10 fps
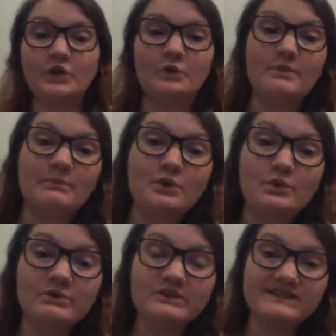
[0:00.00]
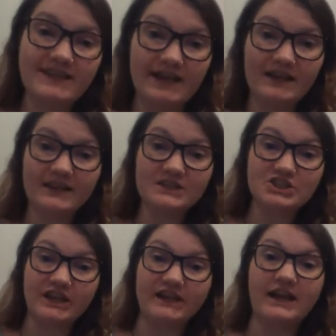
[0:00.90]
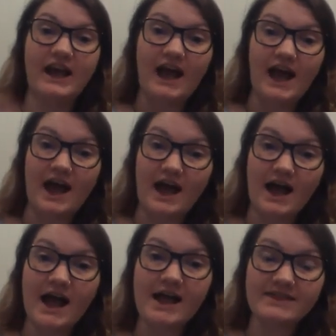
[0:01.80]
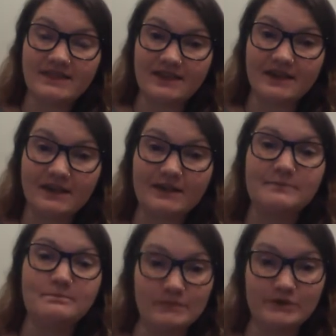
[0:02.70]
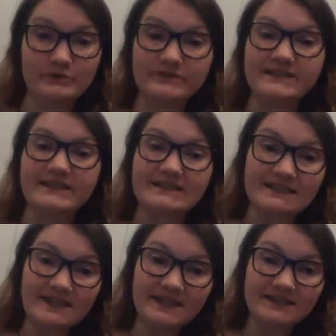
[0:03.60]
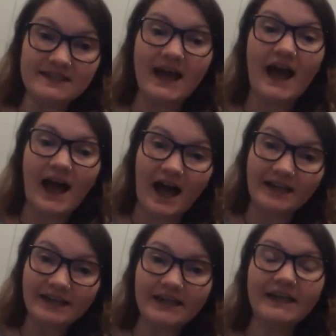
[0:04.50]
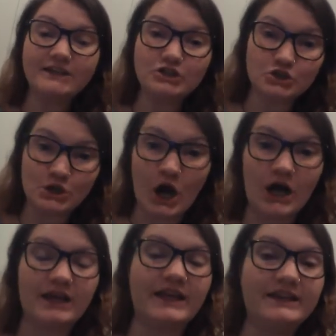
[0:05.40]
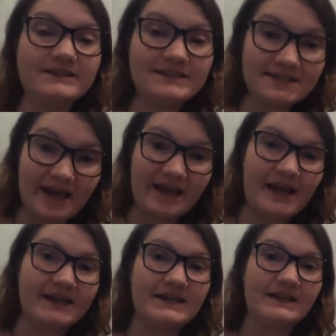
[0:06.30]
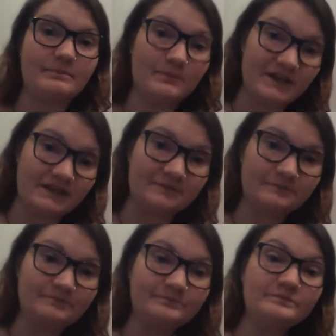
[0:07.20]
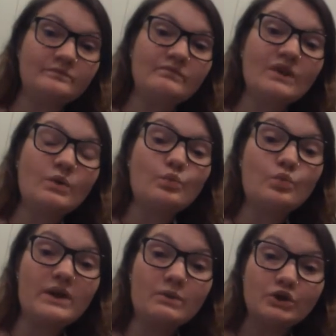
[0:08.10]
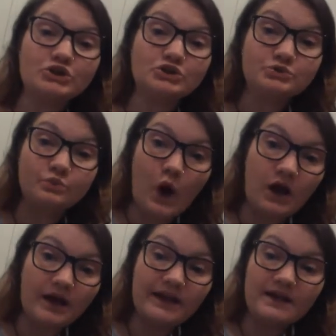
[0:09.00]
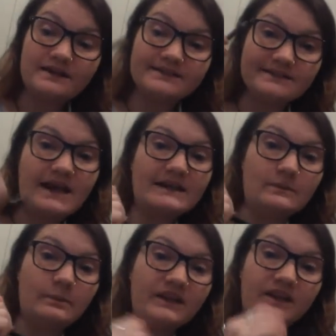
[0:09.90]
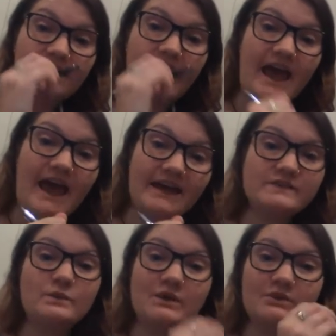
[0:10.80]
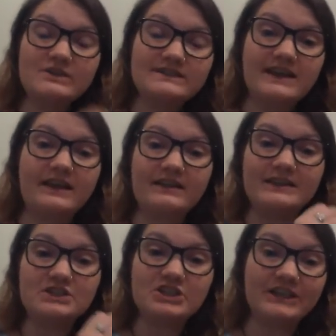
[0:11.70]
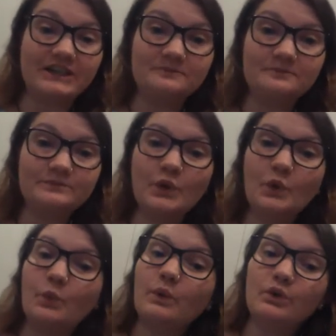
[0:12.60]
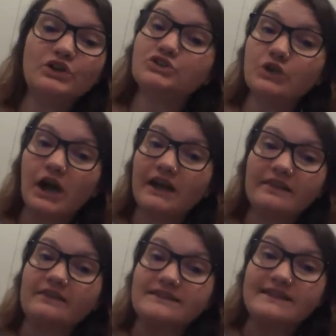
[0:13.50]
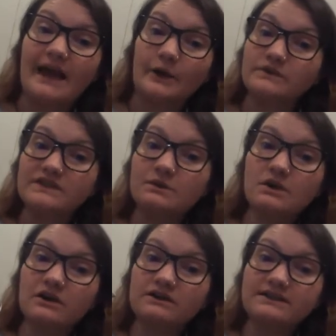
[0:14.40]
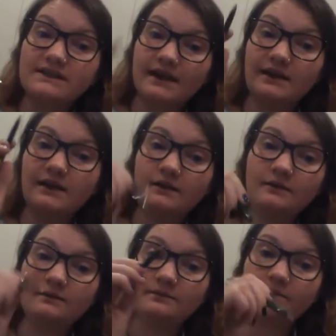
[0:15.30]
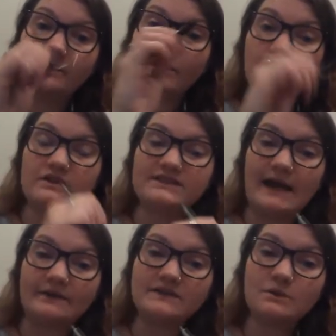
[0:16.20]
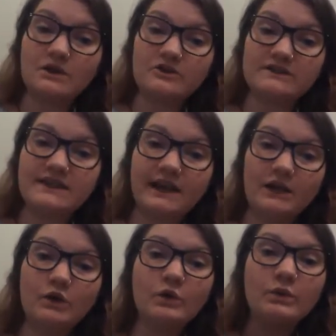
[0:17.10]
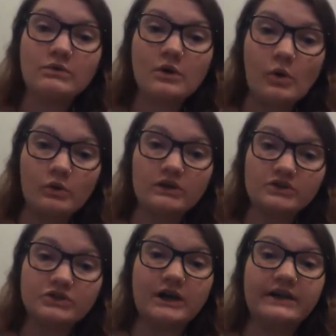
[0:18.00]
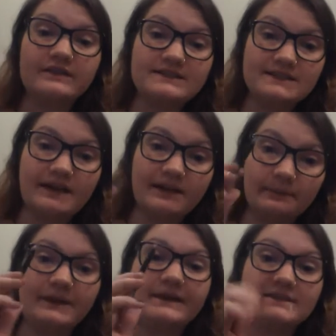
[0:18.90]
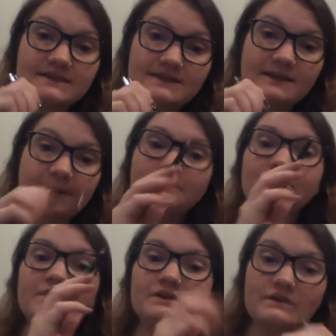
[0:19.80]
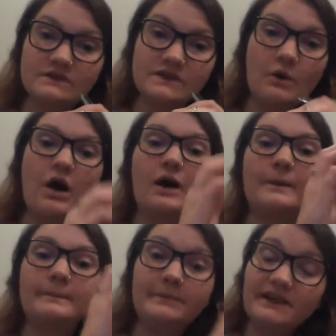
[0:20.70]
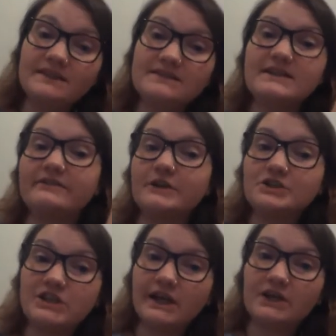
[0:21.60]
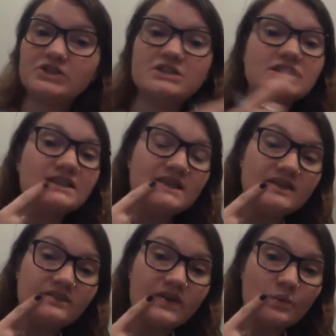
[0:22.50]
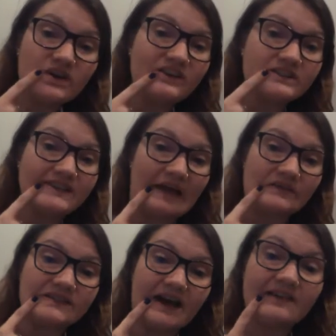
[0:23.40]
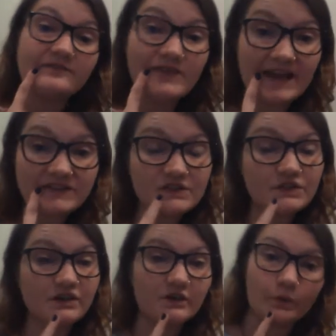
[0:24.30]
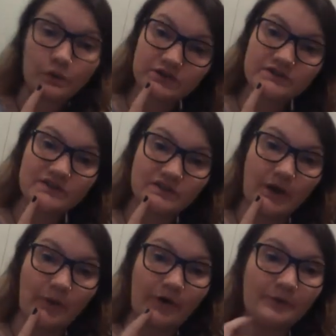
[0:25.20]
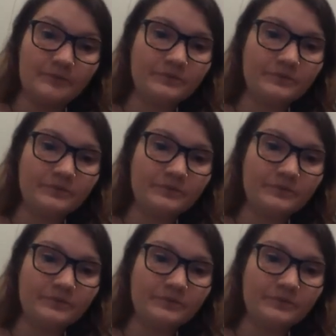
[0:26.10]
Remember, we were saying the chant, I think music's neat, I can draw a steady beat. We were drawing a steady beat as we were saying the chant. We weren't drawing the sounds that we were singing, or the sounds that we were saying. We were only drawing the steady beats. So our beats never changed, even when our sounds got faster or slower.